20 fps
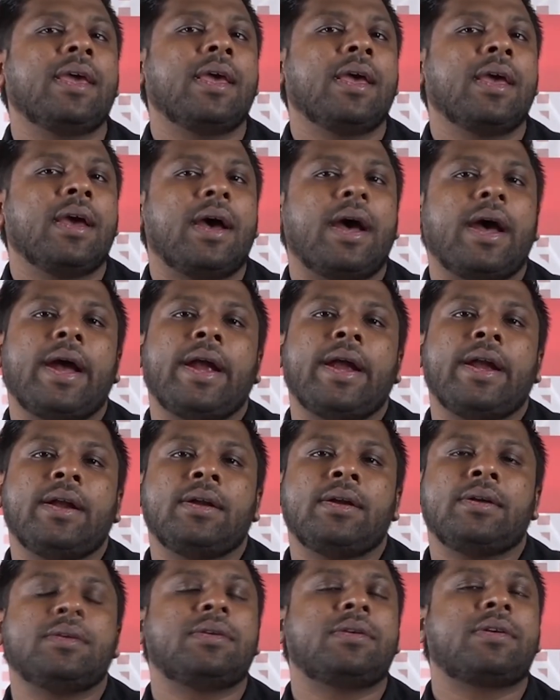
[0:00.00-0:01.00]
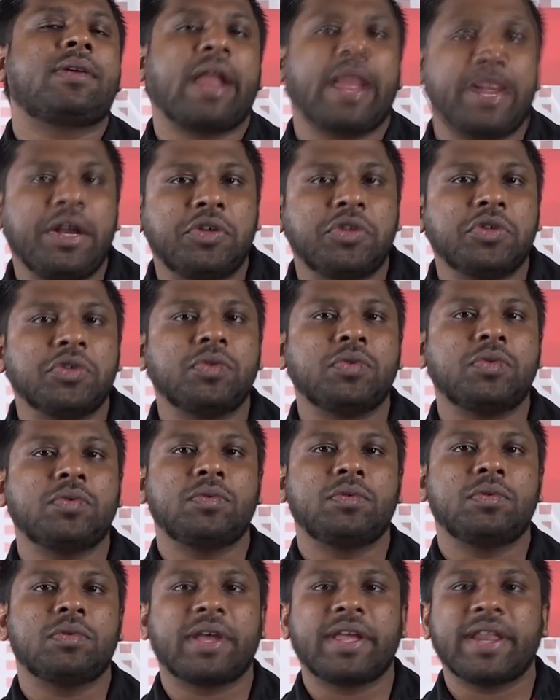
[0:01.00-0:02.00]
and try to
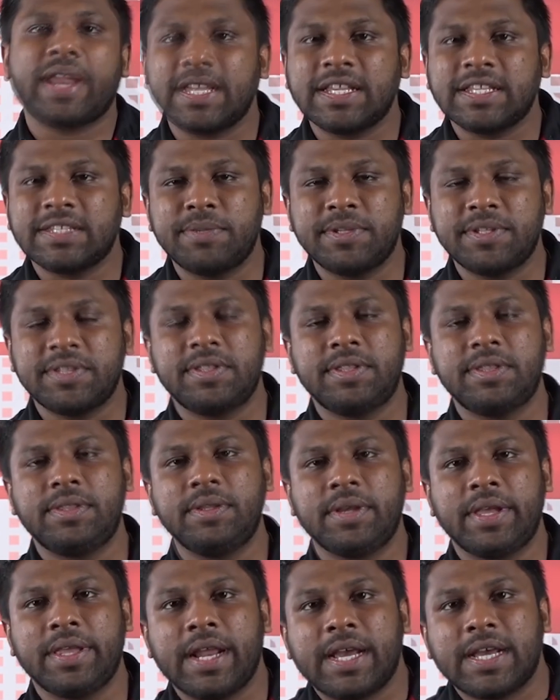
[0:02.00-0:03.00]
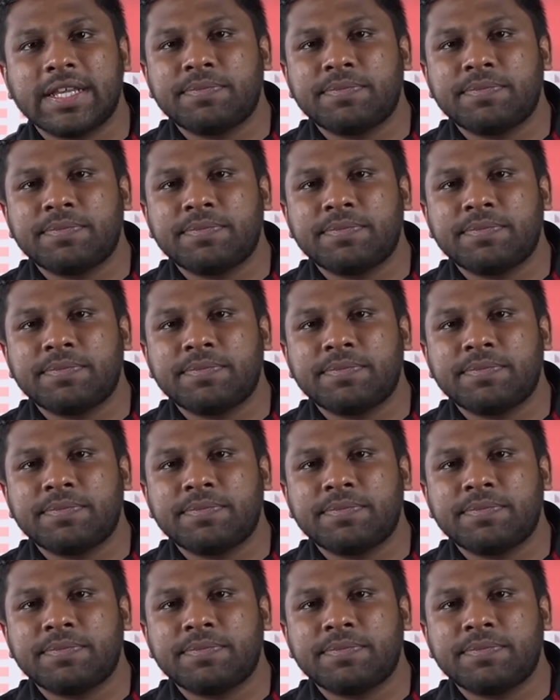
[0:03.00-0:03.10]
grasp